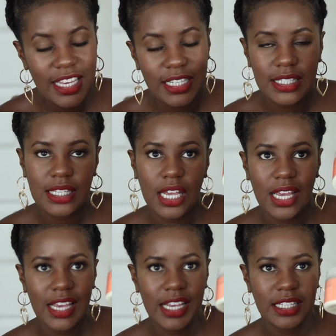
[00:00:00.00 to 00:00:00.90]
This
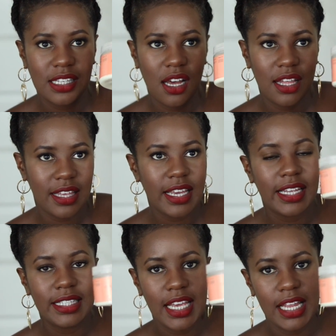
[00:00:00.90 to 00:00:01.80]
is, I think,
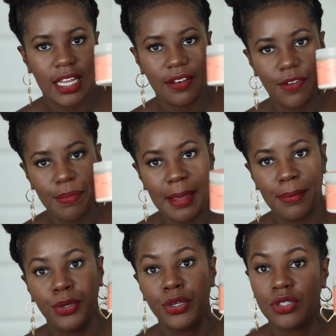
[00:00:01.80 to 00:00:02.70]
intended for
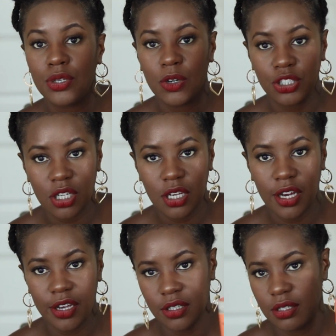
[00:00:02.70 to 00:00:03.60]
people who do wash and
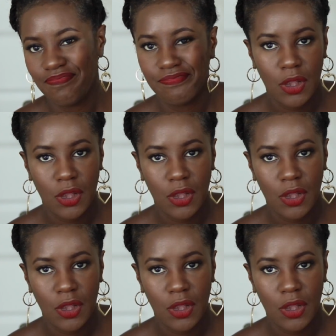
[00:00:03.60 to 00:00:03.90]
goes.